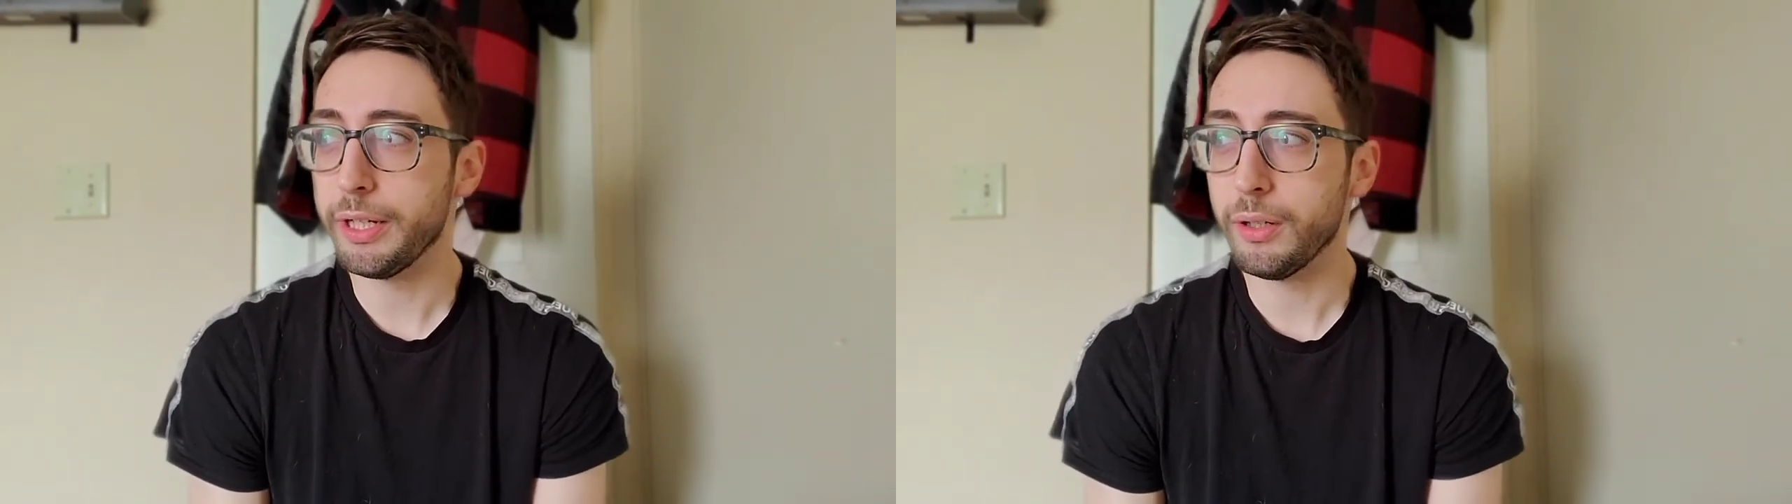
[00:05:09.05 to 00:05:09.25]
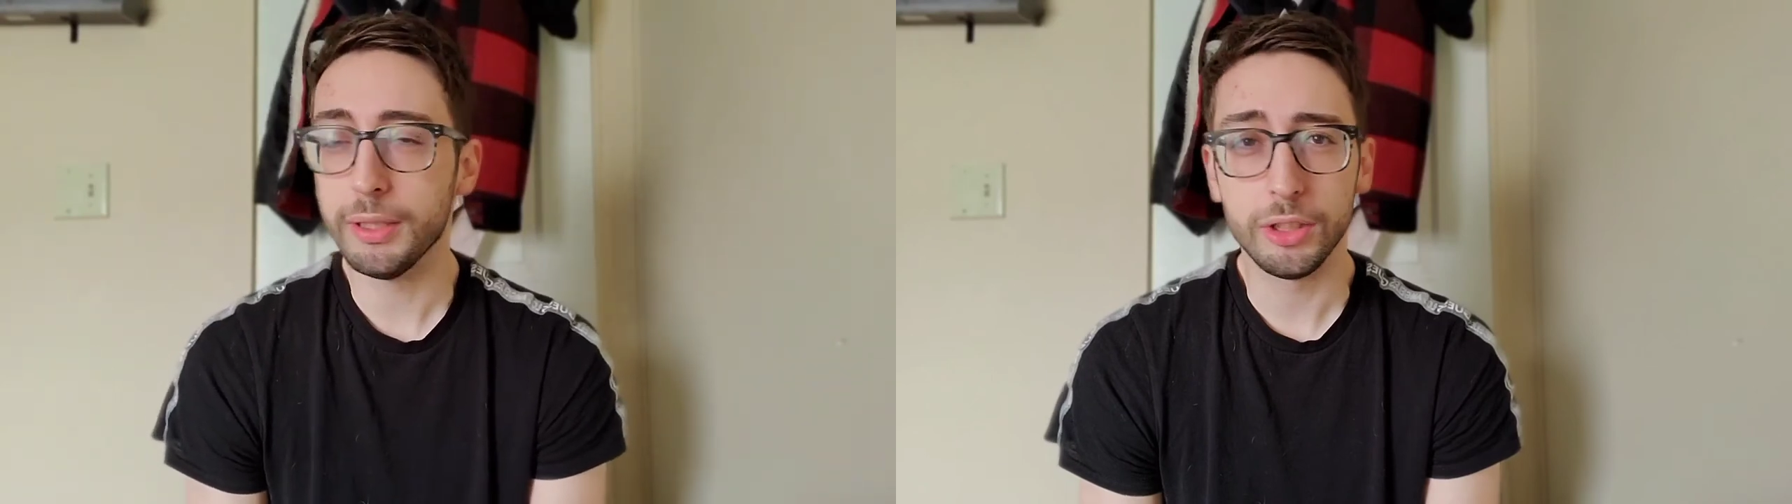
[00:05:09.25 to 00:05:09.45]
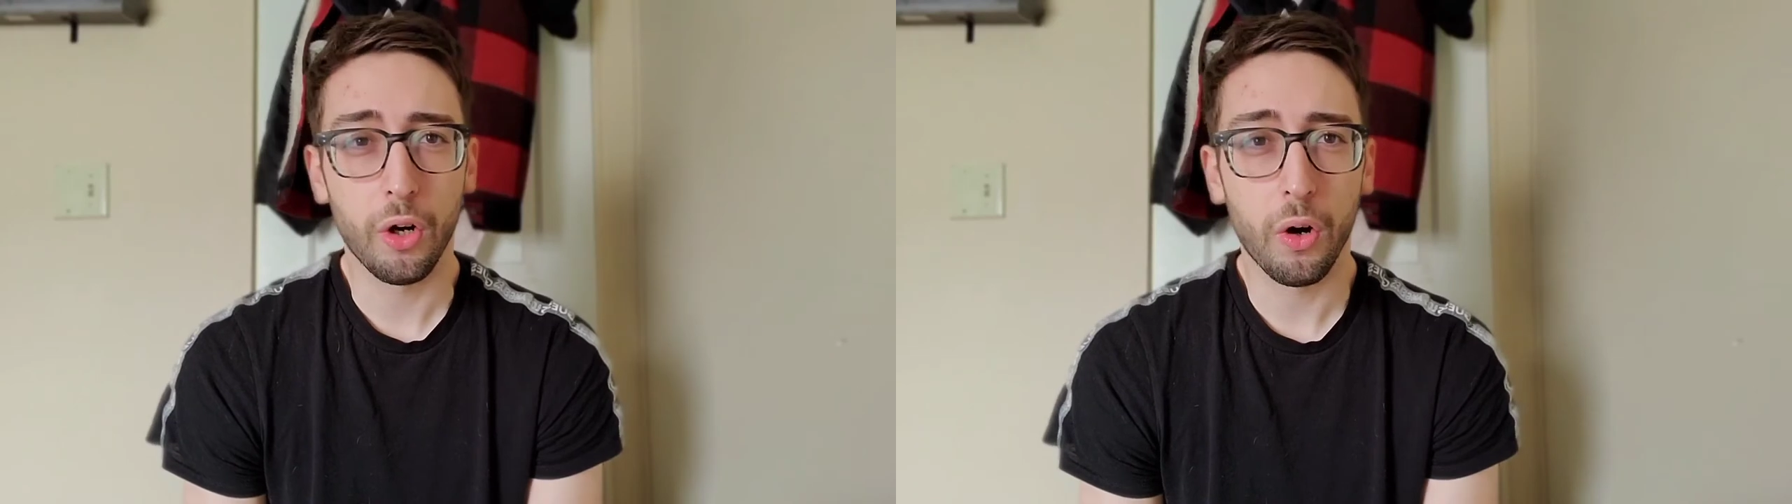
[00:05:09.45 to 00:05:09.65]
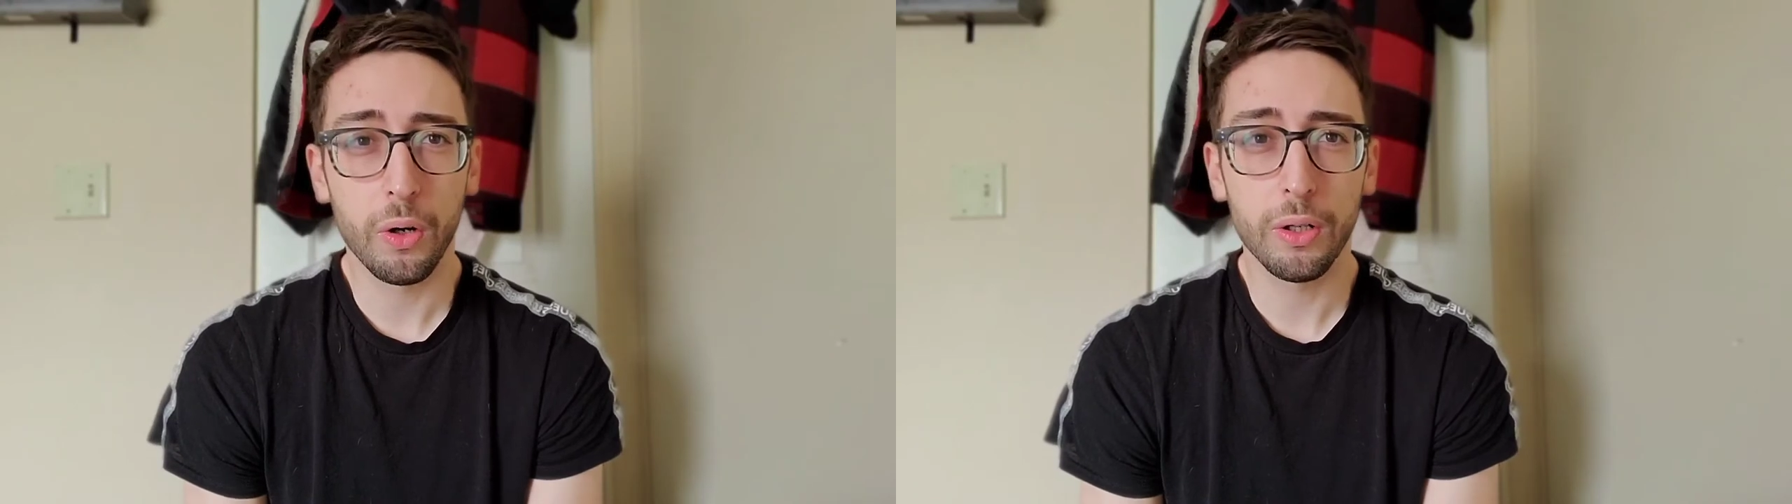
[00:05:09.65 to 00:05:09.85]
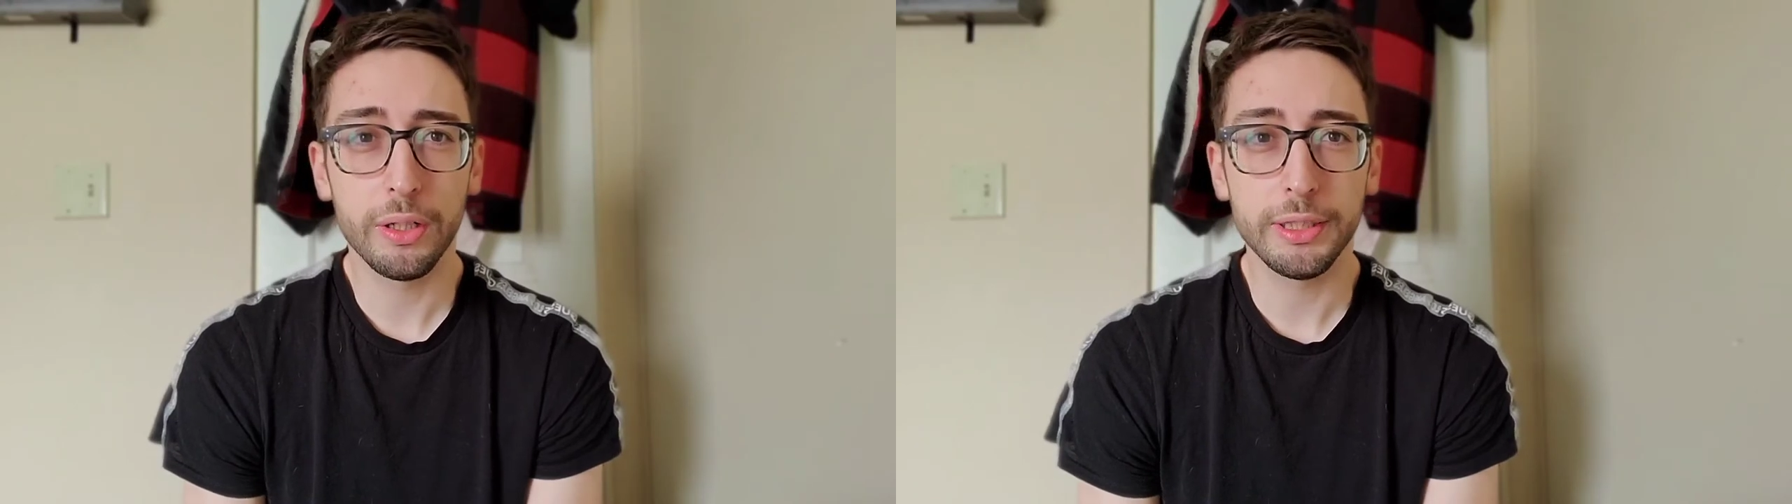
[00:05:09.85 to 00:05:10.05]
You know, it's
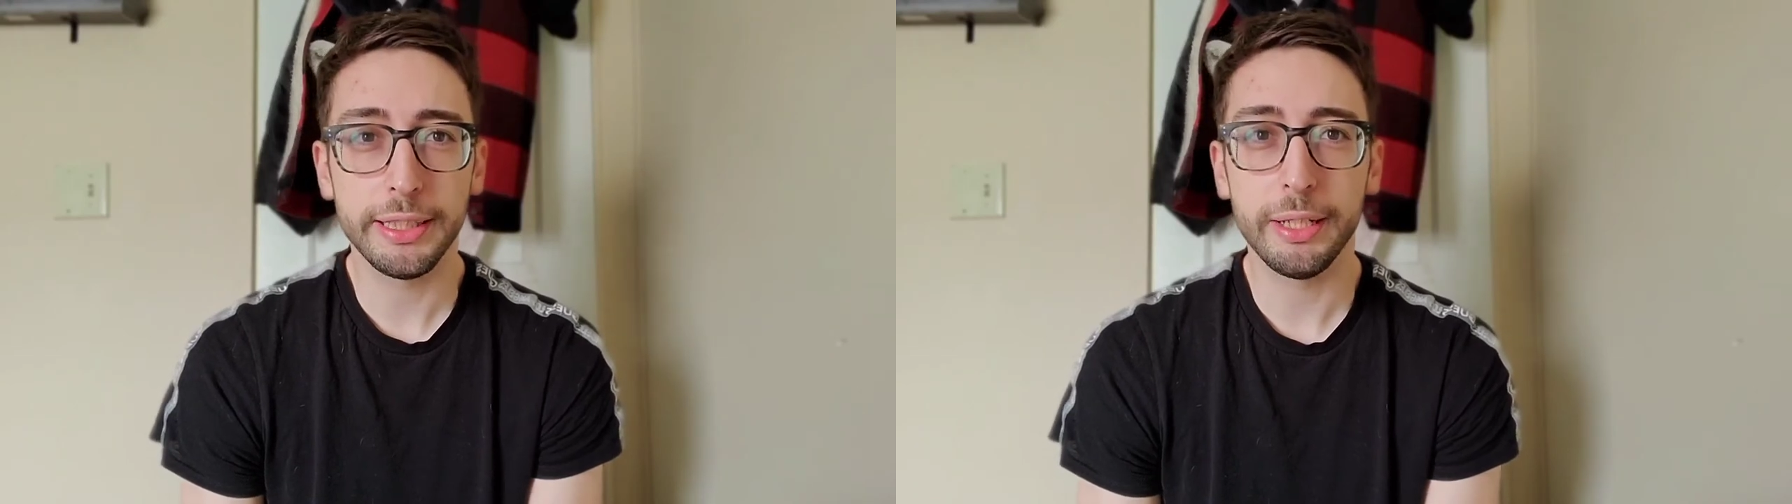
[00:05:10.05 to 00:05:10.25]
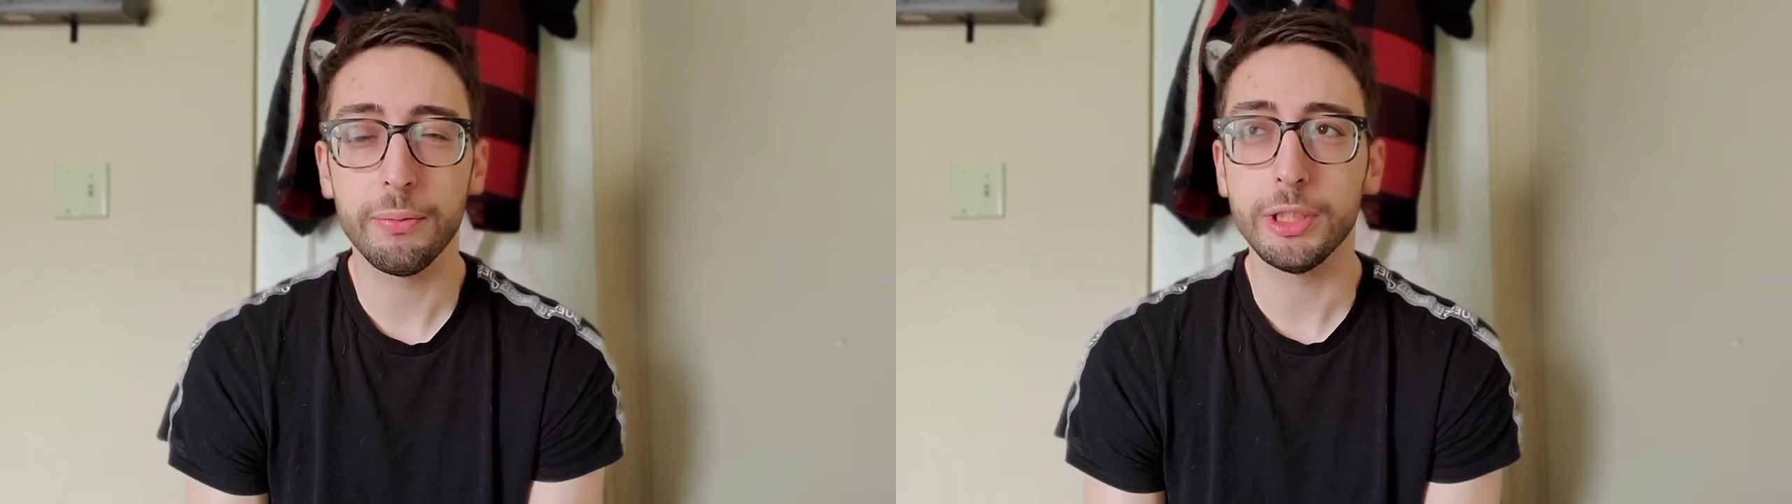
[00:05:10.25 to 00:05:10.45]
hard to get